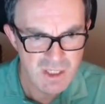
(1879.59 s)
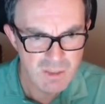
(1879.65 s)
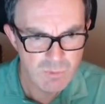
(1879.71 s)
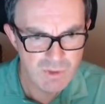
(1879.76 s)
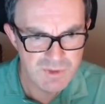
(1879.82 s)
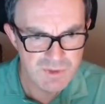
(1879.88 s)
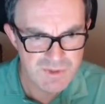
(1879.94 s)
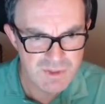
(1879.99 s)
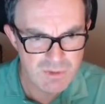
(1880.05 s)

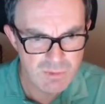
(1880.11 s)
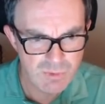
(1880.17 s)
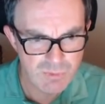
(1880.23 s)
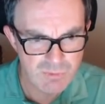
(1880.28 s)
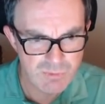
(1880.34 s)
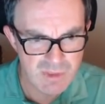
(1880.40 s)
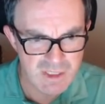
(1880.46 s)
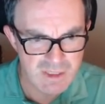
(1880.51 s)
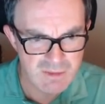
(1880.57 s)
1, 2,
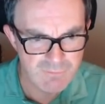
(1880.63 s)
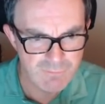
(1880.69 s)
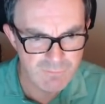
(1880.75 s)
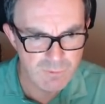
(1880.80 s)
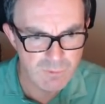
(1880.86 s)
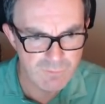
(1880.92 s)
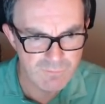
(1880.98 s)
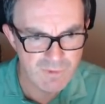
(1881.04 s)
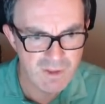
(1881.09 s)
3,
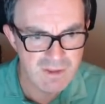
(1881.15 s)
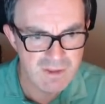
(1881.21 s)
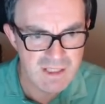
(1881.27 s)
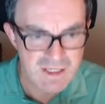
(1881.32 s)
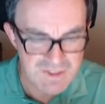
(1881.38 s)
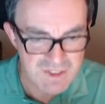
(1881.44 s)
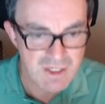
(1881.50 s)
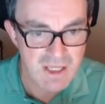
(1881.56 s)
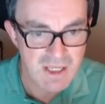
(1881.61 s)
4, 5.
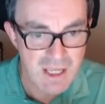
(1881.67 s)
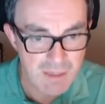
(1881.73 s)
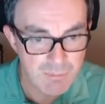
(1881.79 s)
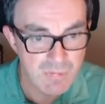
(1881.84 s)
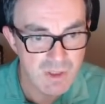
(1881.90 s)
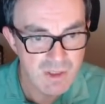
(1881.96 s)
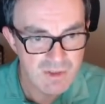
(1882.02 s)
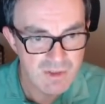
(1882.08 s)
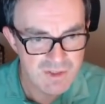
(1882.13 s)
Yes, I am.
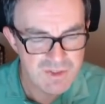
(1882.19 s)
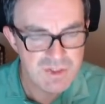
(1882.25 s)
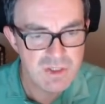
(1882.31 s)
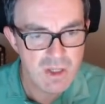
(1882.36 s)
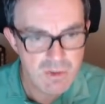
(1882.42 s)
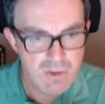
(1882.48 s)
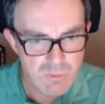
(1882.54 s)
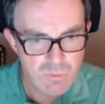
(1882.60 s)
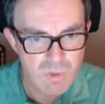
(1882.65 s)
There's
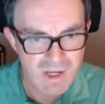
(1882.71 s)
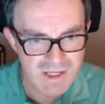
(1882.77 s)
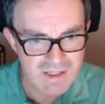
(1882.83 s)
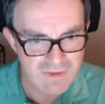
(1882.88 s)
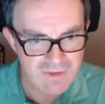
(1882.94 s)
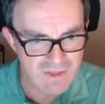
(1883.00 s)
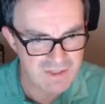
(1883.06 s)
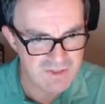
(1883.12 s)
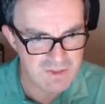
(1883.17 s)
no way
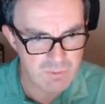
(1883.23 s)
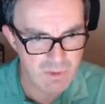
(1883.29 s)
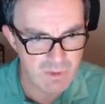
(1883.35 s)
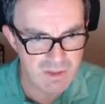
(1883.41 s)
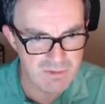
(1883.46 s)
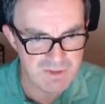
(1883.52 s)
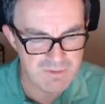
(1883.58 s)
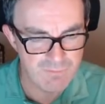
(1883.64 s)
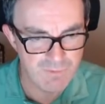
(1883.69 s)
that square
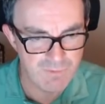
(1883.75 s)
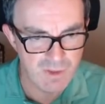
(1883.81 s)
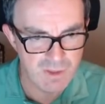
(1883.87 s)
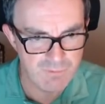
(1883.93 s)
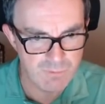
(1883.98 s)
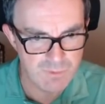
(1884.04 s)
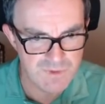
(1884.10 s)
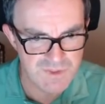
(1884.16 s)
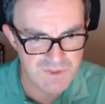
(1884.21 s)
is a 5
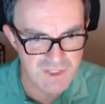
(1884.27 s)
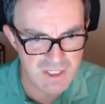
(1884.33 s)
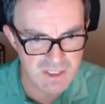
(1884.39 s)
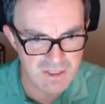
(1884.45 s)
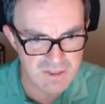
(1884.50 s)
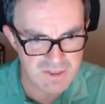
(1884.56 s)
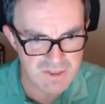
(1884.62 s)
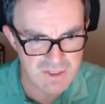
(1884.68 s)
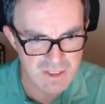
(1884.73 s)
or a
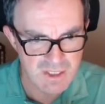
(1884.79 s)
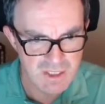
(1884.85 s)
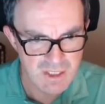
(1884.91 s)
6.